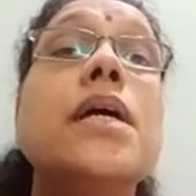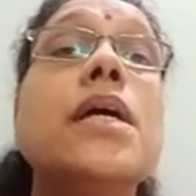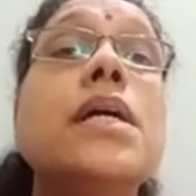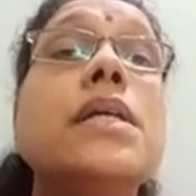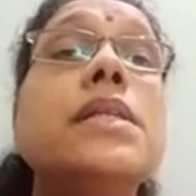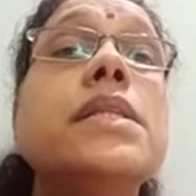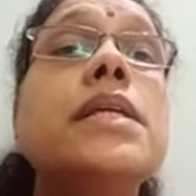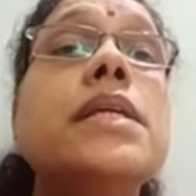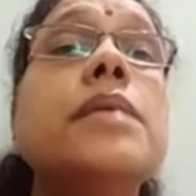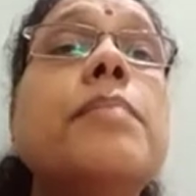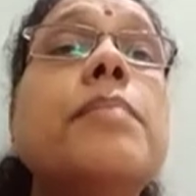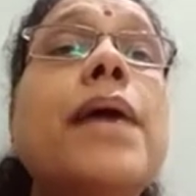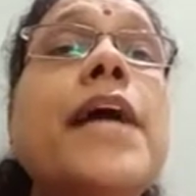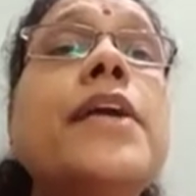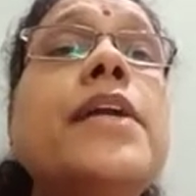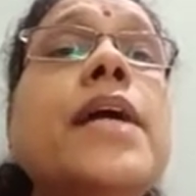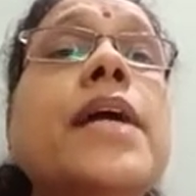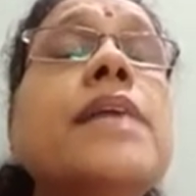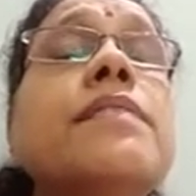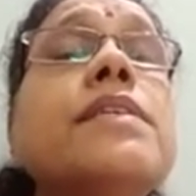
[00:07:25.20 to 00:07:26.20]
The
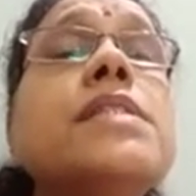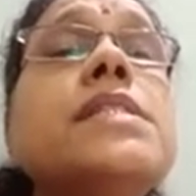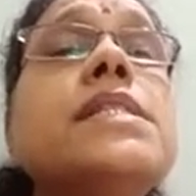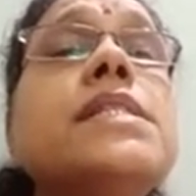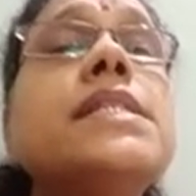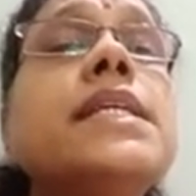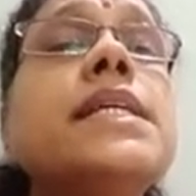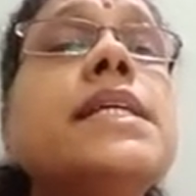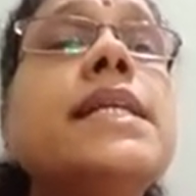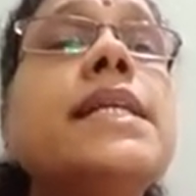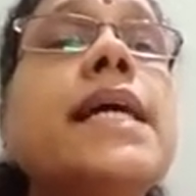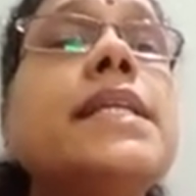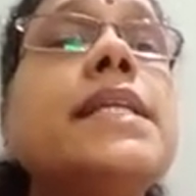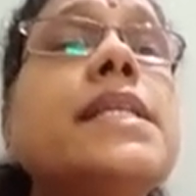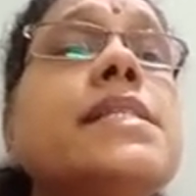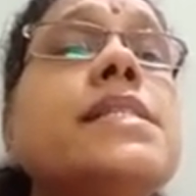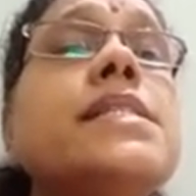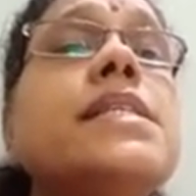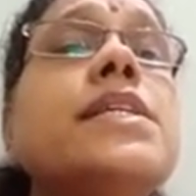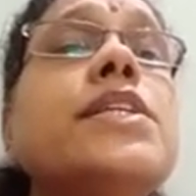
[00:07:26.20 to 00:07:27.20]
biodiversity that
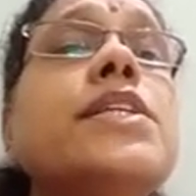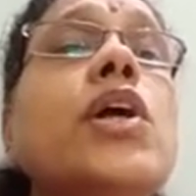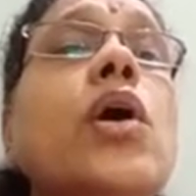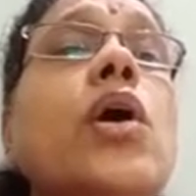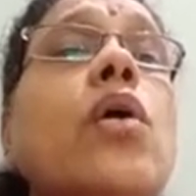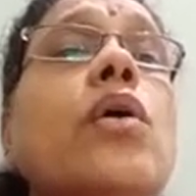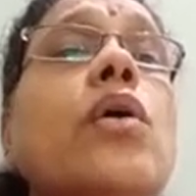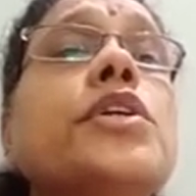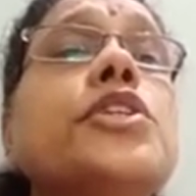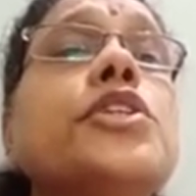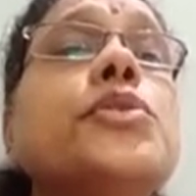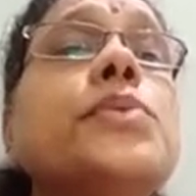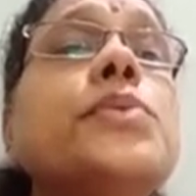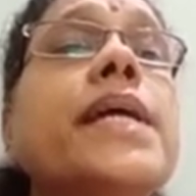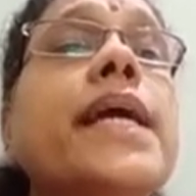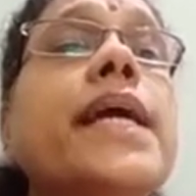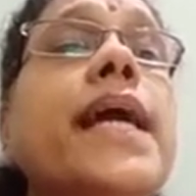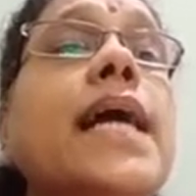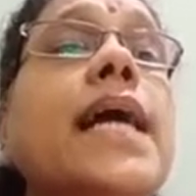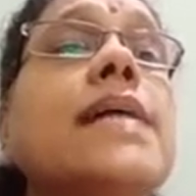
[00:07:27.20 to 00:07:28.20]
is known
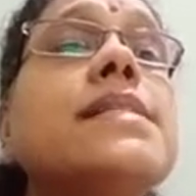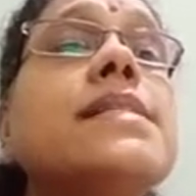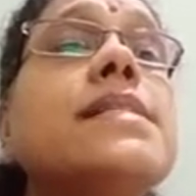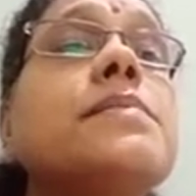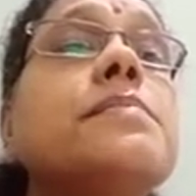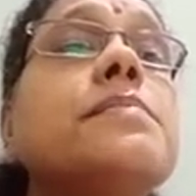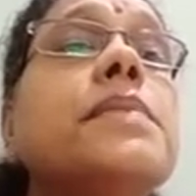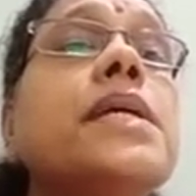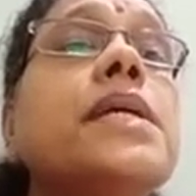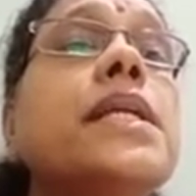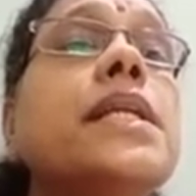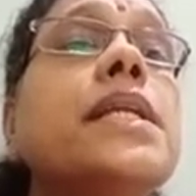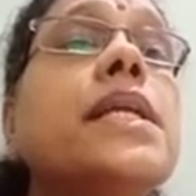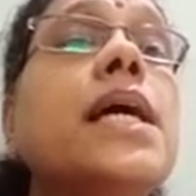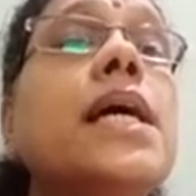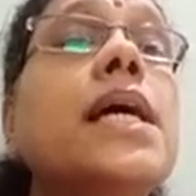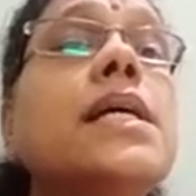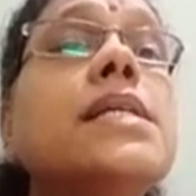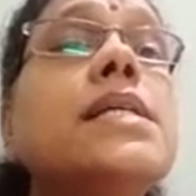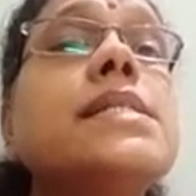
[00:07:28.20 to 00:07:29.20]
today has been
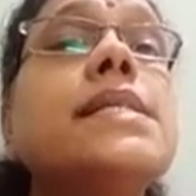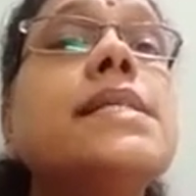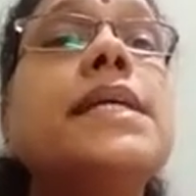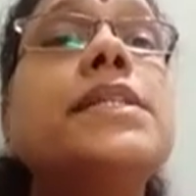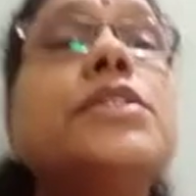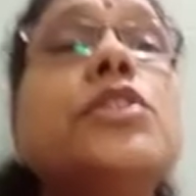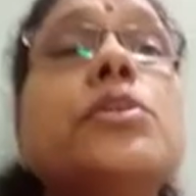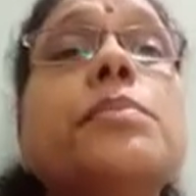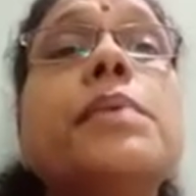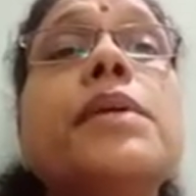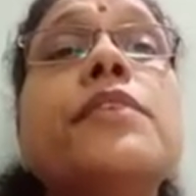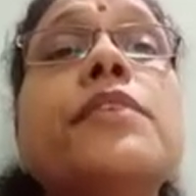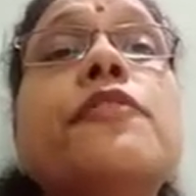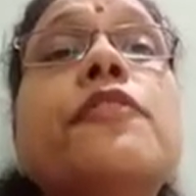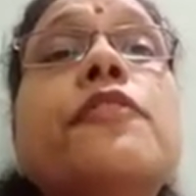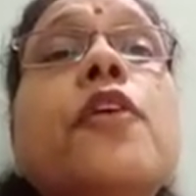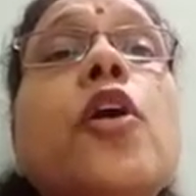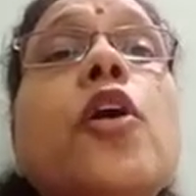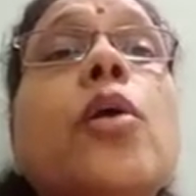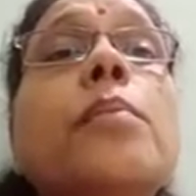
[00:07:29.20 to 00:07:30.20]
said to be
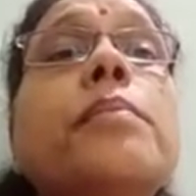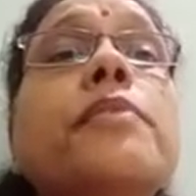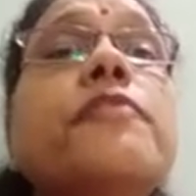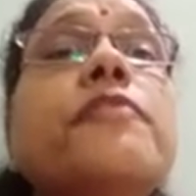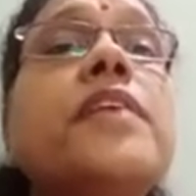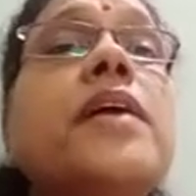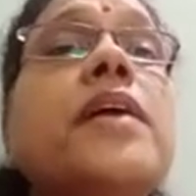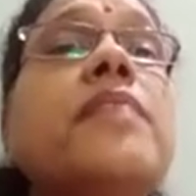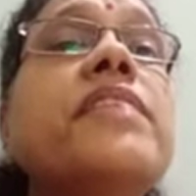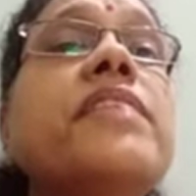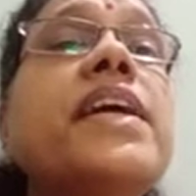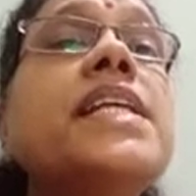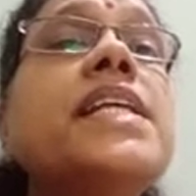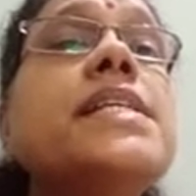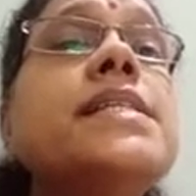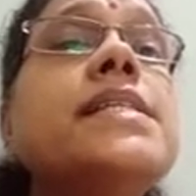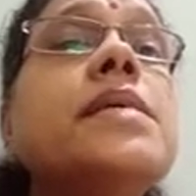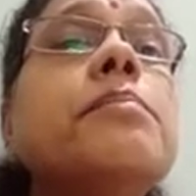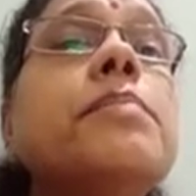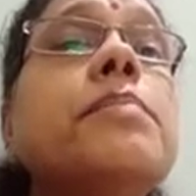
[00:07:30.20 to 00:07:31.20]
formed from very
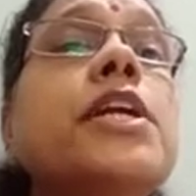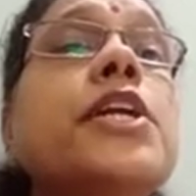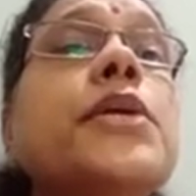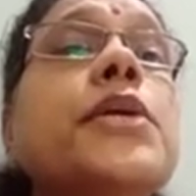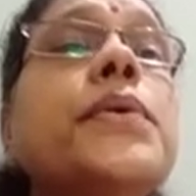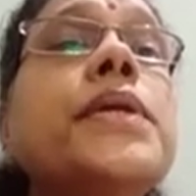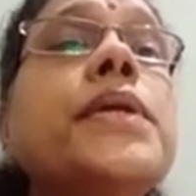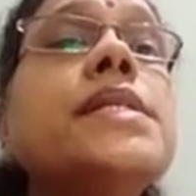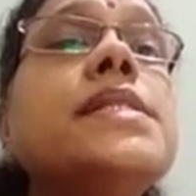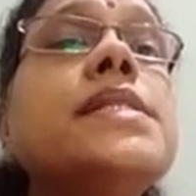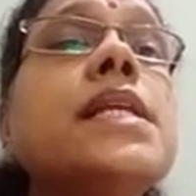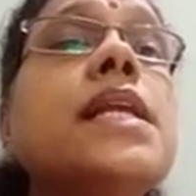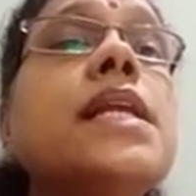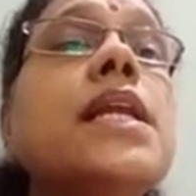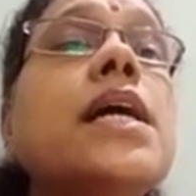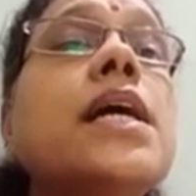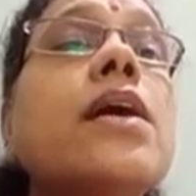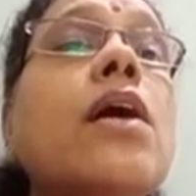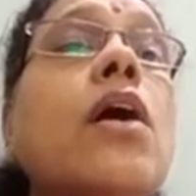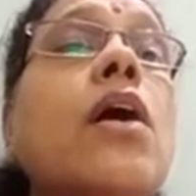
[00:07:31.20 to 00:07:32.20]
simple
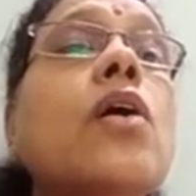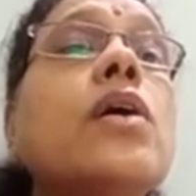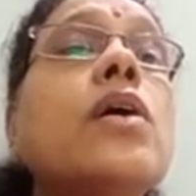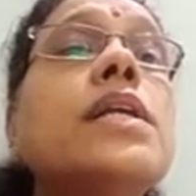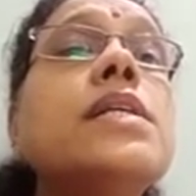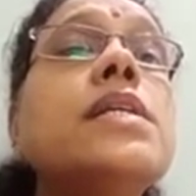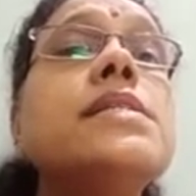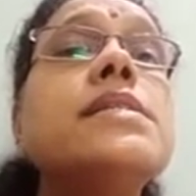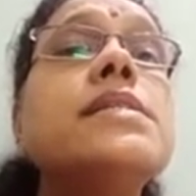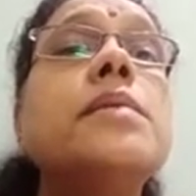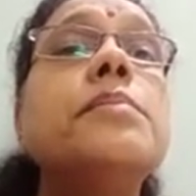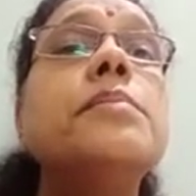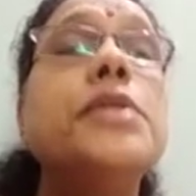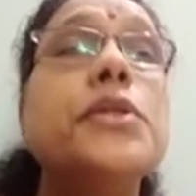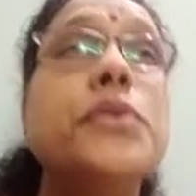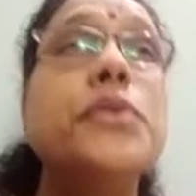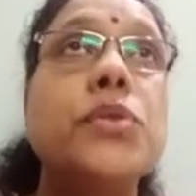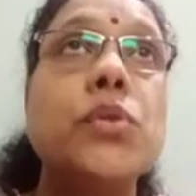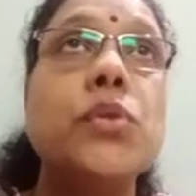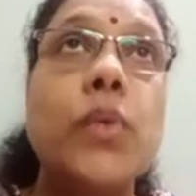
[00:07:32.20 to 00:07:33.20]
unicellular organism
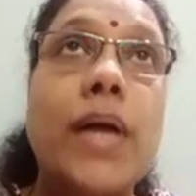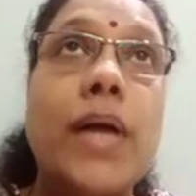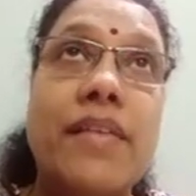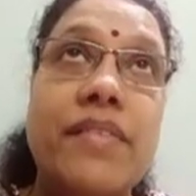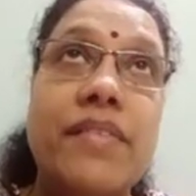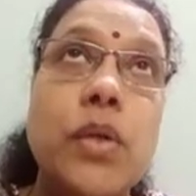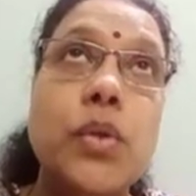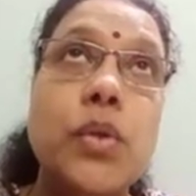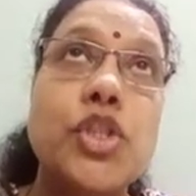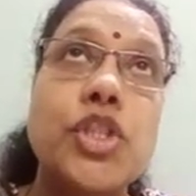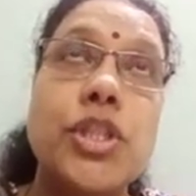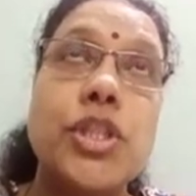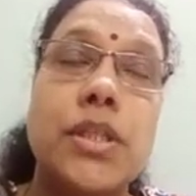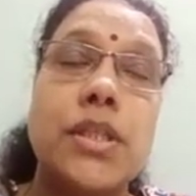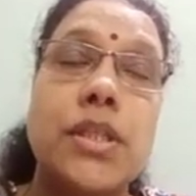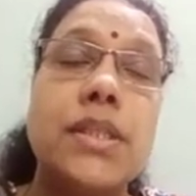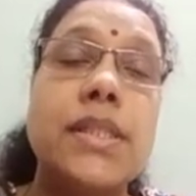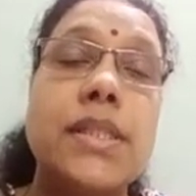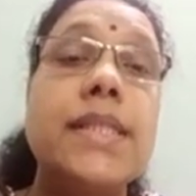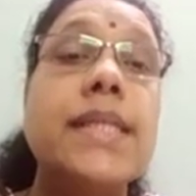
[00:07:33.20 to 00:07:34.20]
due to evolution.
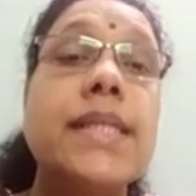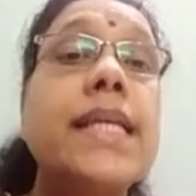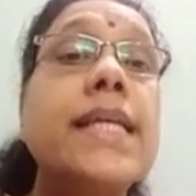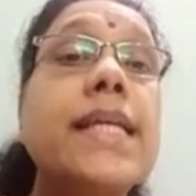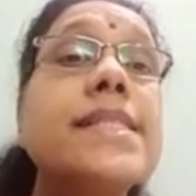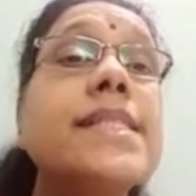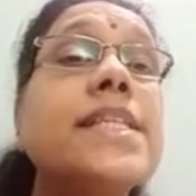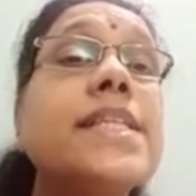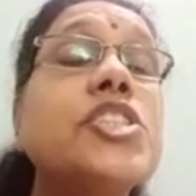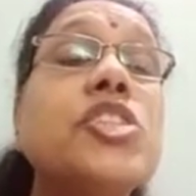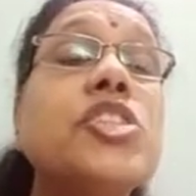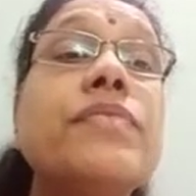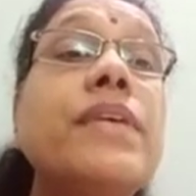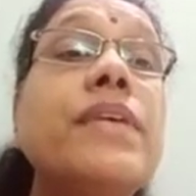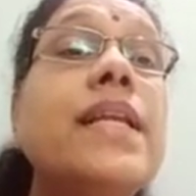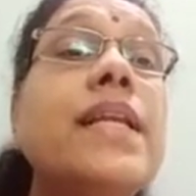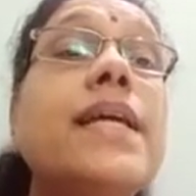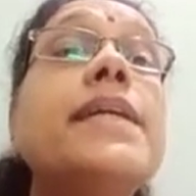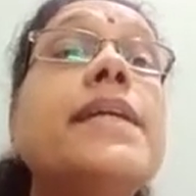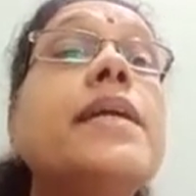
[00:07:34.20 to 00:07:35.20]
In the earlier session
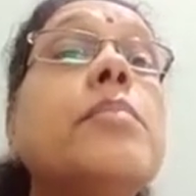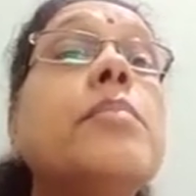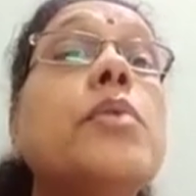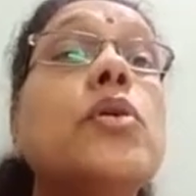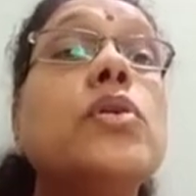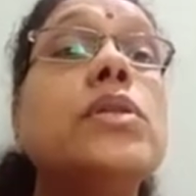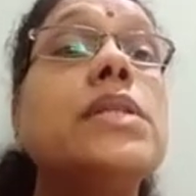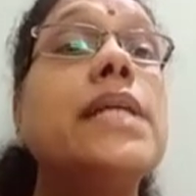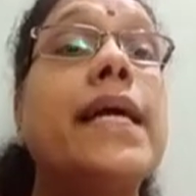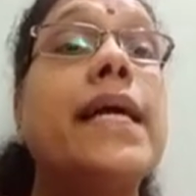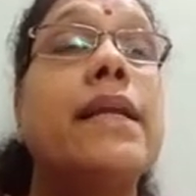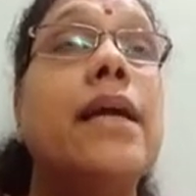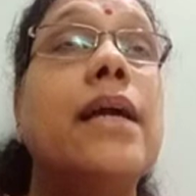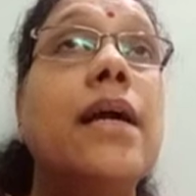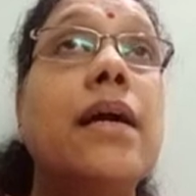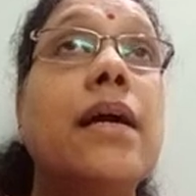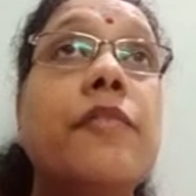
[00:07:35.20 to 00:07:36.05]
we learned about that.